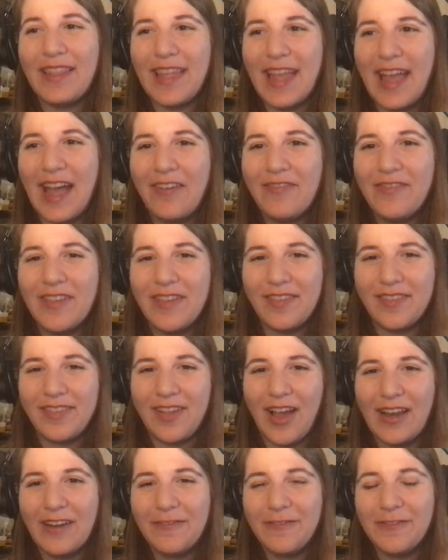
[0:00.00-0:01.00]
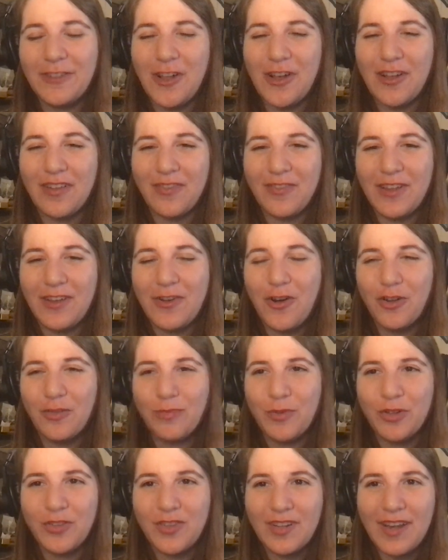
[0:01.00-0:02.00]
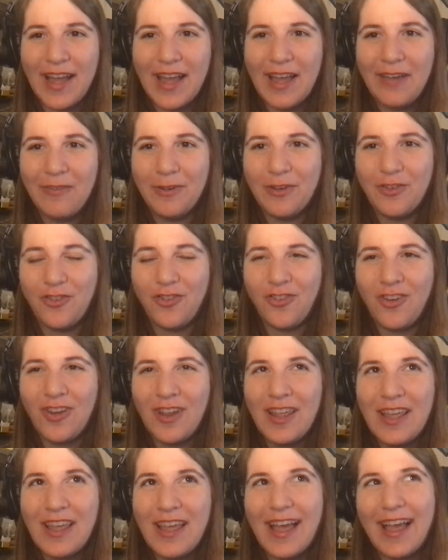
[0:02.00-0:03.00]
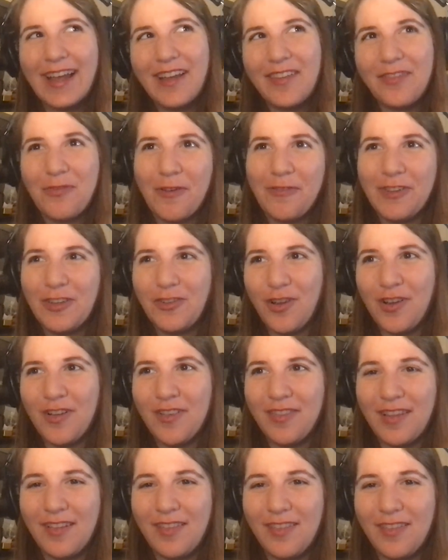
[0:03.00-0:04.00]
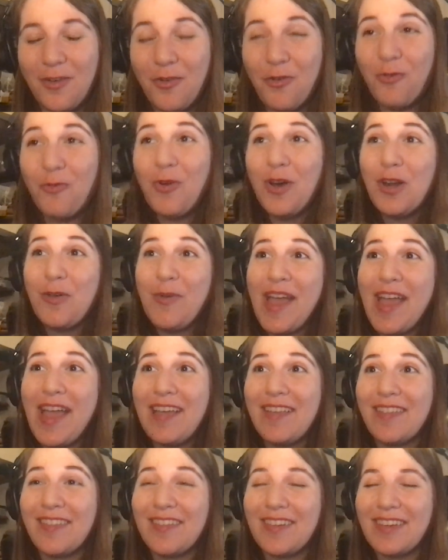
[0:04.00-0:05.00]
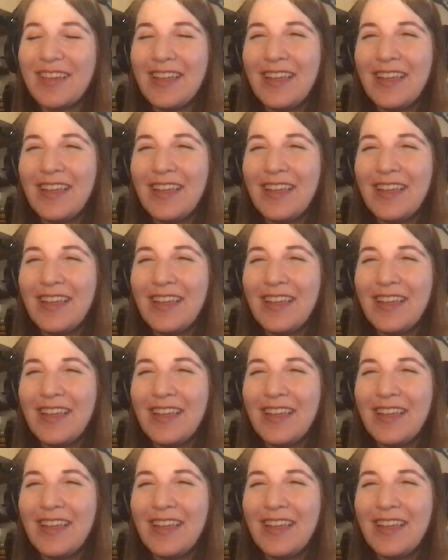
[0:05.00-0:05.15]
they have this kind of philosophy called motonai, which I guess roughly translates to, what a waste.